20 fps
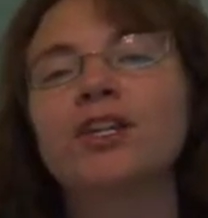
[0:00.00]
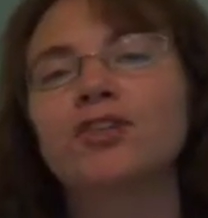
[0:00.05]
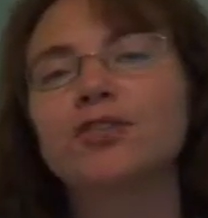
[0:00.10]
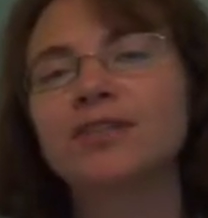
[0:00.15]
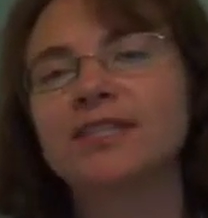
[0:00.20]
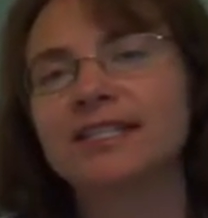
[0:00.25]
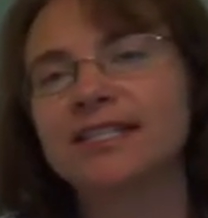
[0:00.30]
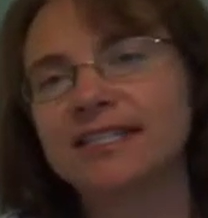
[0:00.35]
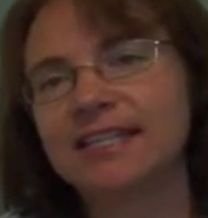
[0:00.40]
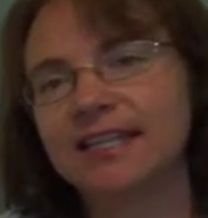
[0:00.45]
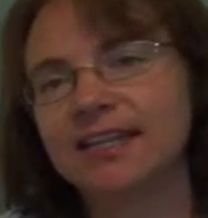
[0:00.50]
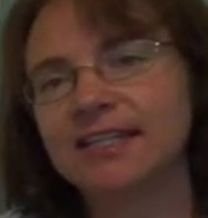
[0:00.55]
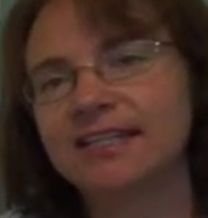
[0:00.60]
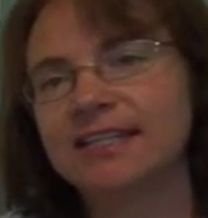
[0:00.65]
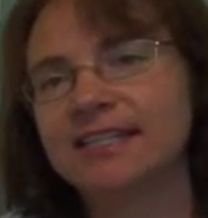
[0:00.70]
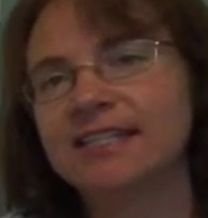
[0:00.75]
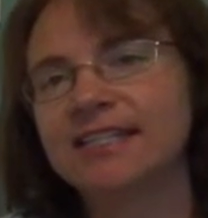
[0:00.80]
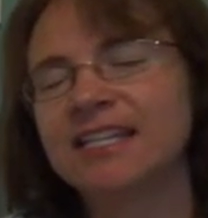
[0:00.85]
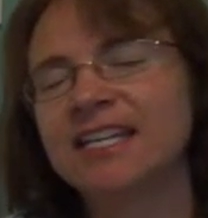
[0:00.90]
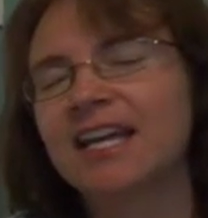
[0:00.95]
to do
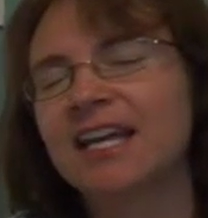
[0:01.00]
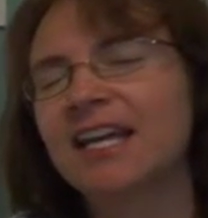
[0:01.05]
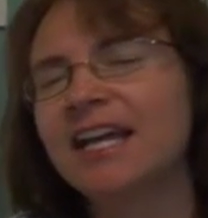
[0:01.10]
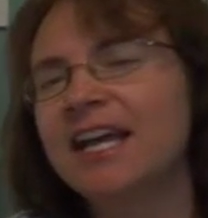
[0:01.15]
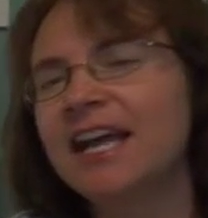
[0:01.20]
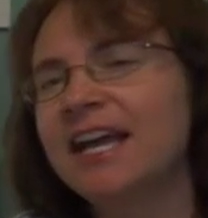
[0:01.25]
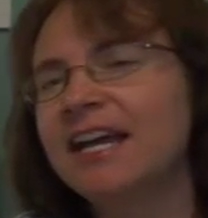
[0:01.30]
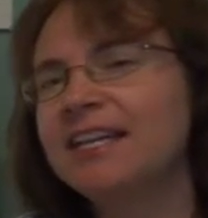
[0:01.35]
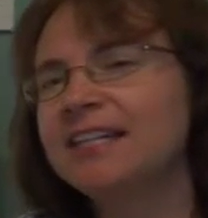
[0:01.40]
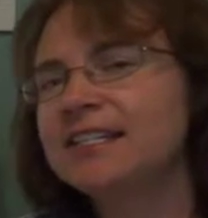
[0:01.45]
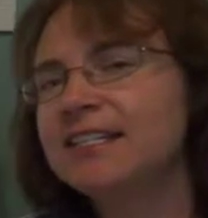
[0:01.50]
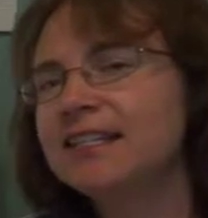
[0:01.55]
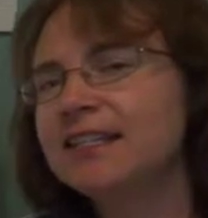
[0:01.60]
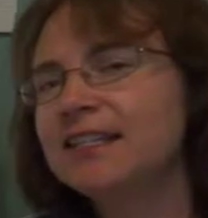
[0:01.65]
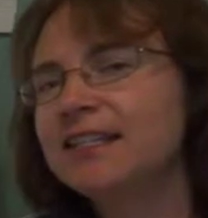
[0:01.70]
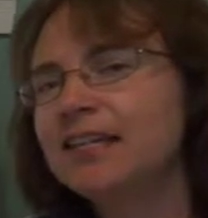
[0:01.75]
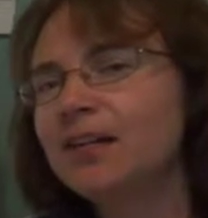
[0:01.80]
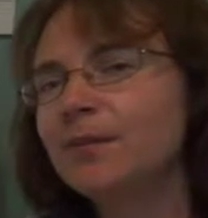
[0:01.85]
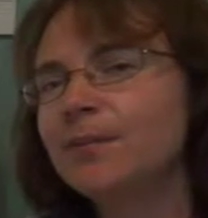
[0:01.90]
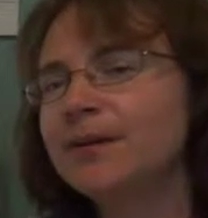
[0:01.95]
sixths. And it's a
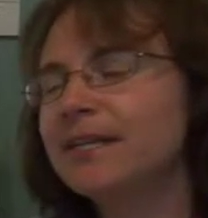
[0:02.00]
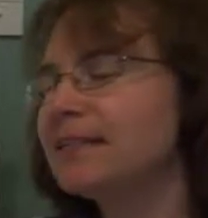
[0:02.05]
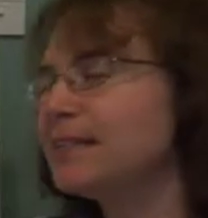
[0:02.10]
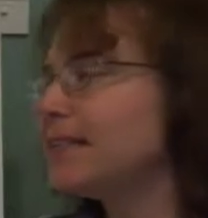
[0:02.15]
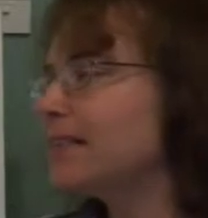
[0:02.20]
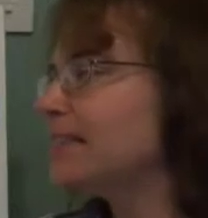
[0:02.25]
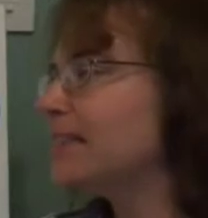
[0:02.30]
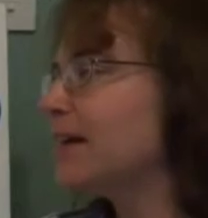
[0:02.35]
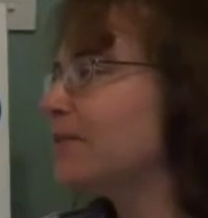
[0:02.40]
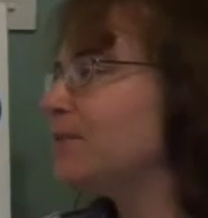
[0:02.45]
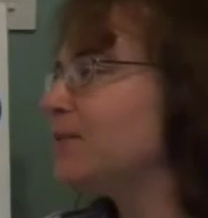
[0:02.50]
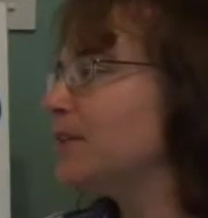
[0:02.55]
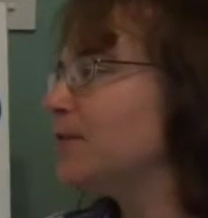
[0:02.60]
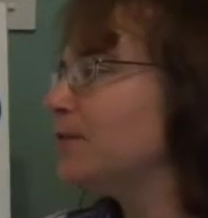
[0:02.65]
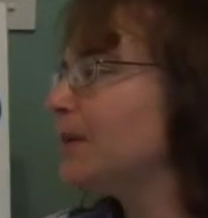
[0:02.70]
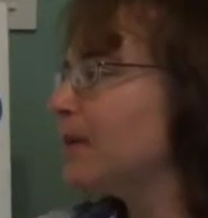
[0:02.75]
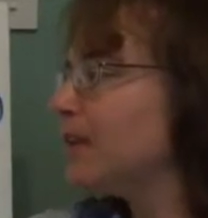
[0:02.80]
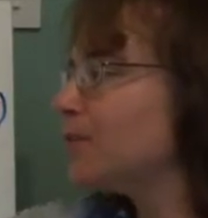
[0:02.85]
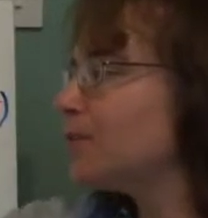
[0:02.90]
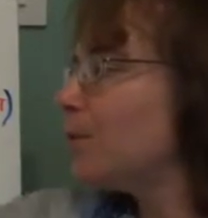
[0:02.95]
little bit deceptive
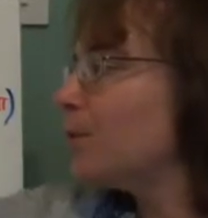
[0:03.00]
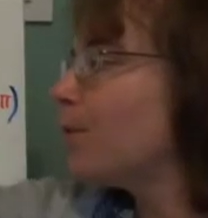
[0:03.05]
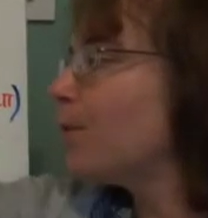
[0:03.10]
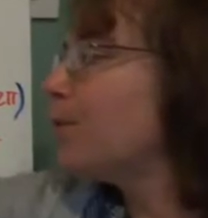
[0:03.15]
because what